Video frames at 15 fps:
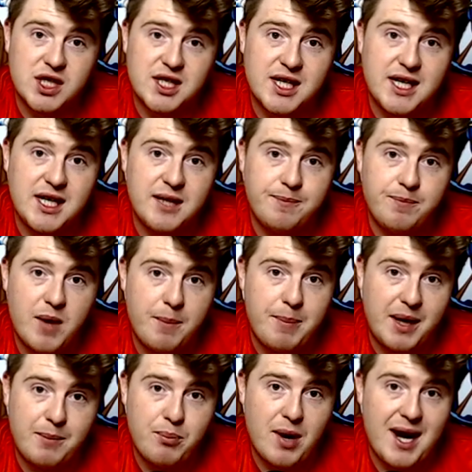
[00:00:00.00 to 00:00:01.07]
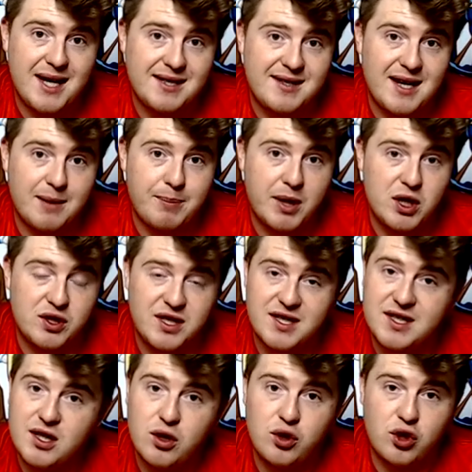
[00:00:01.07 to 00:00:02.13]
good to see, a big price tag, because
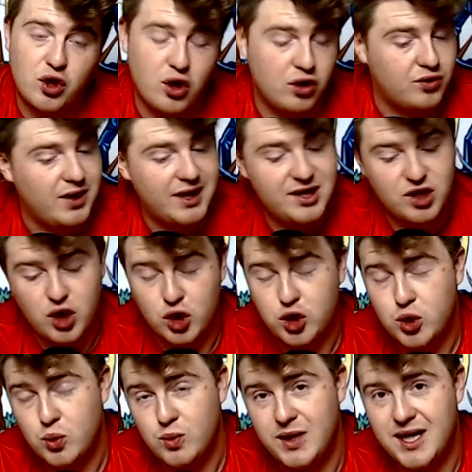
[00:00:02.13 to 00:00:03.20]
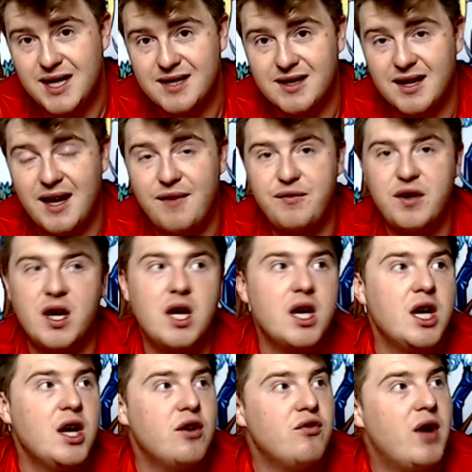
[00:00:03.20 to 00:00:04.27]
he's still under contract. He's got 2 years left.
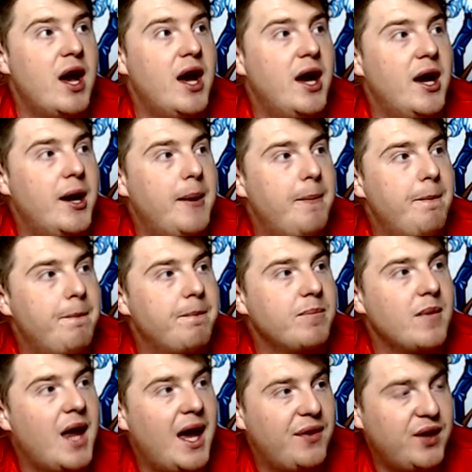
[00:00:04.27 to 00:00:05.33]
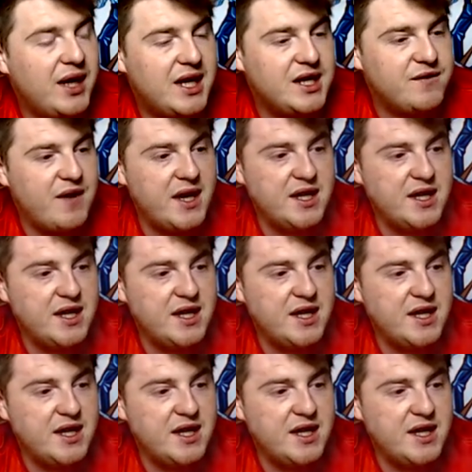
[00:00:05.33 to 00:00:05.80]
I think